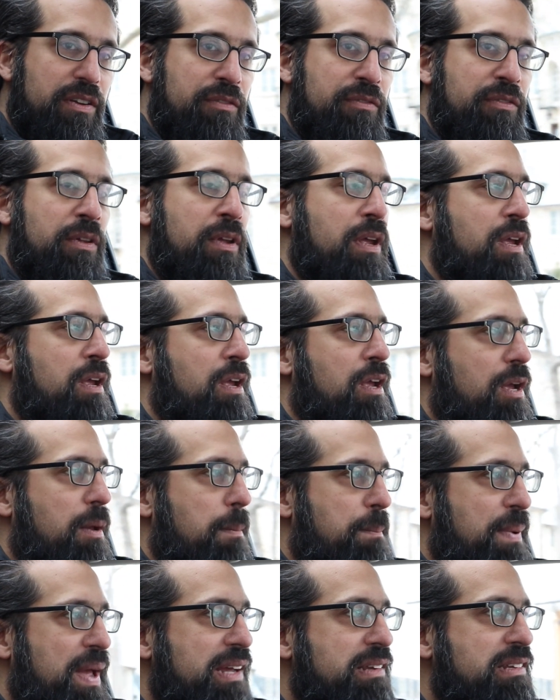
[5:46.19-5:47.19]
If
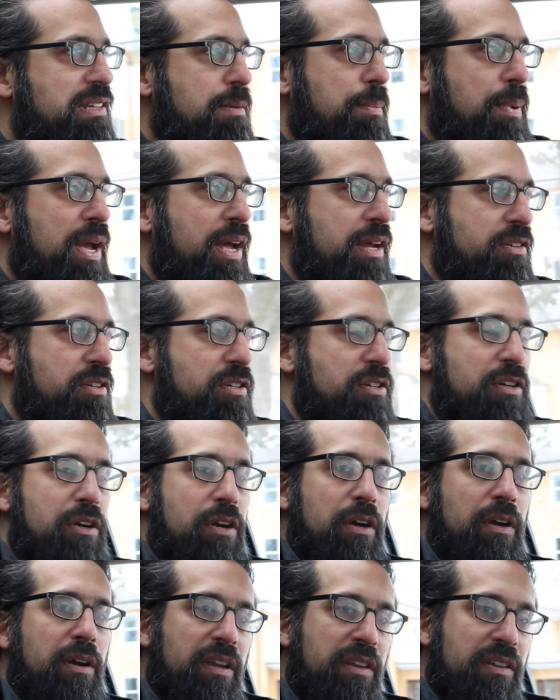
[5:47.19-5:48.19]
a backseat
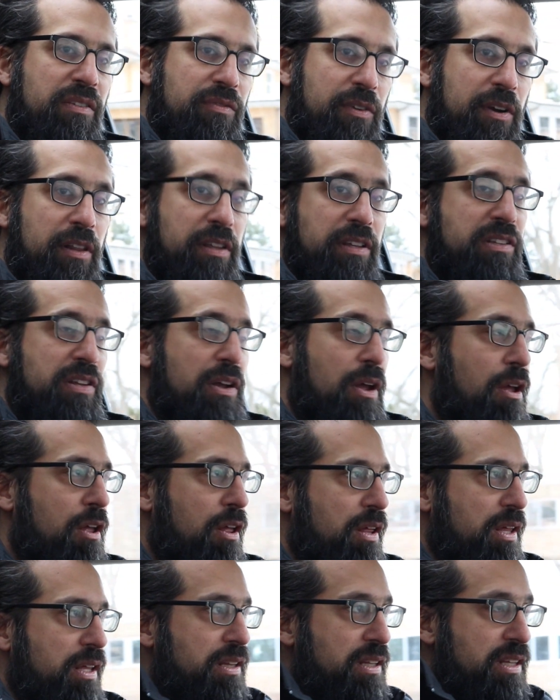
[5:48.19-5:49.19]
passenger is fairly
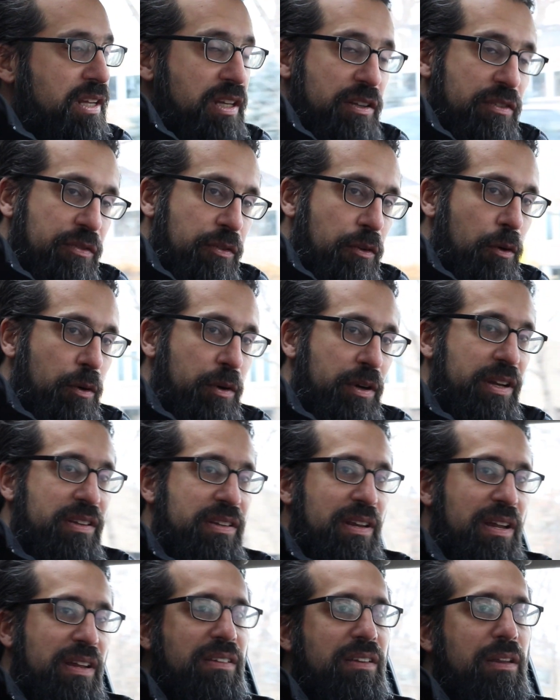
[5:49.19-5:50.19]
tall and leans forward to
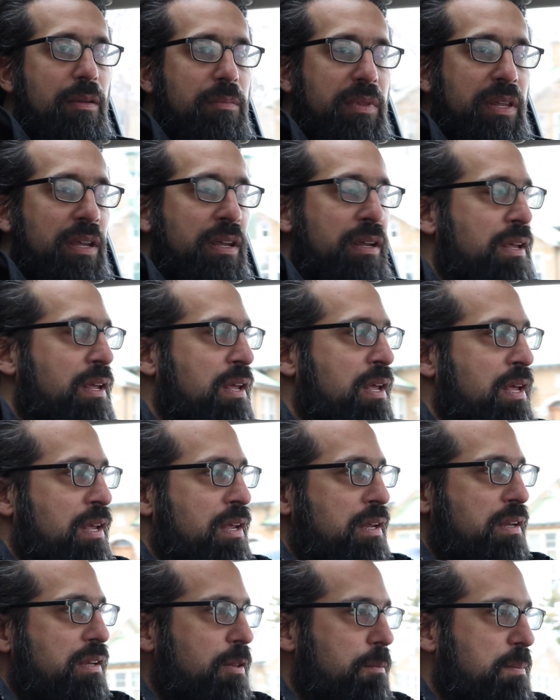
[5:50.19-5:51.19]
say something
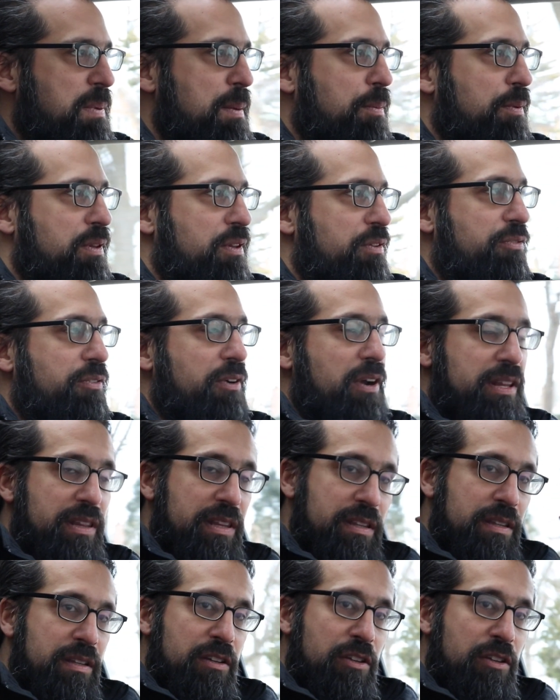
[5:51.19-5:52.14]
to the people in the front,